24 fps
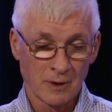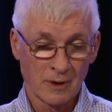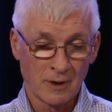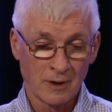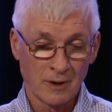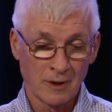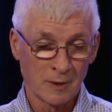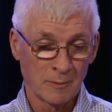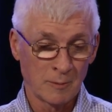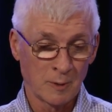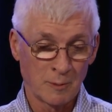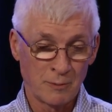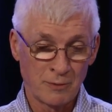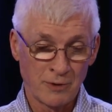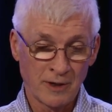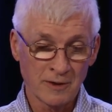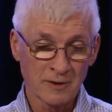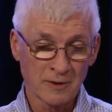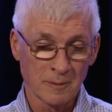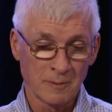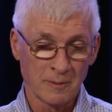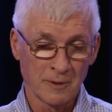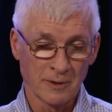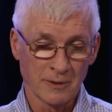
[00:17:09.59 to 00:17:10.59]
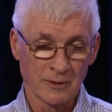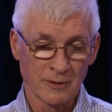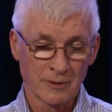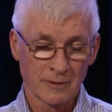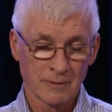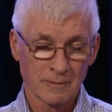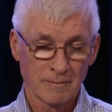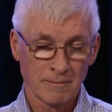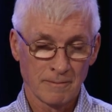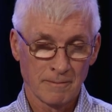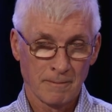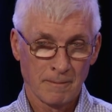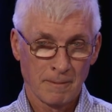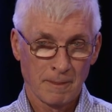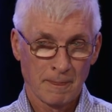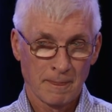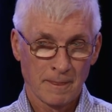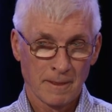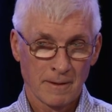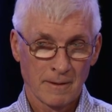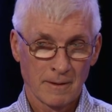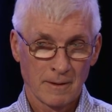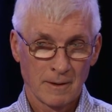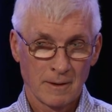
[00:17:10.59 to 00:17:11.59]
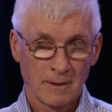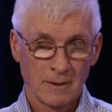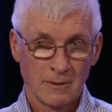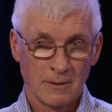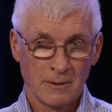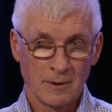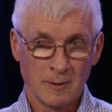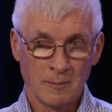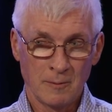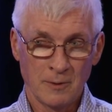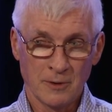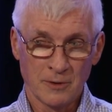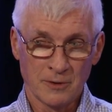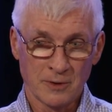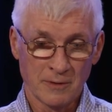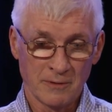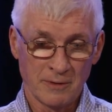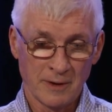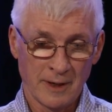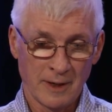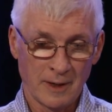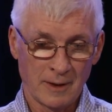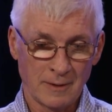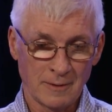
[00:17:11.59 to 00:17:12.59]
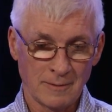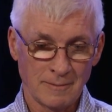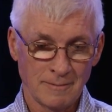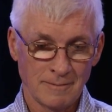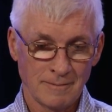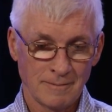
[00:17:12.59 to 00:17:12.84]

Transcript: horrible precipice, the abyss of hell.